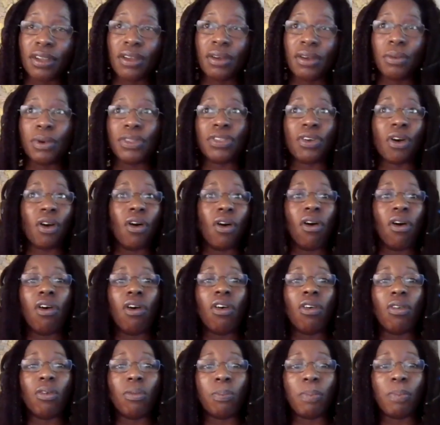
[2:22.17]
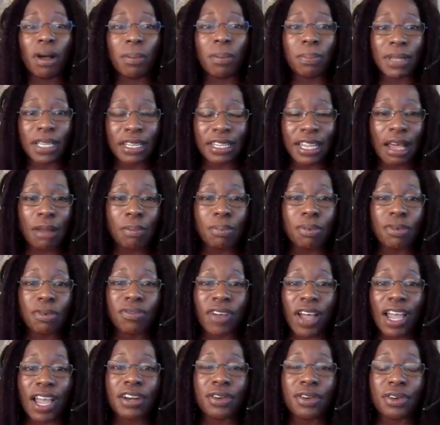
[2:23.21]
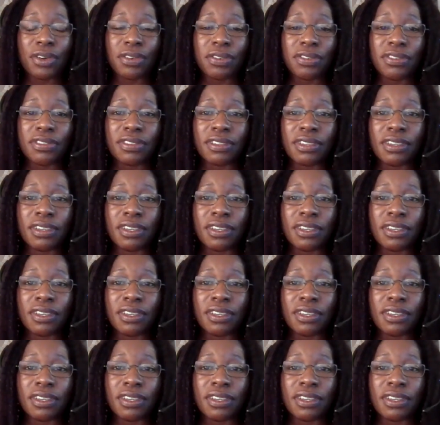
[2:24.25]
with all public cloud providers,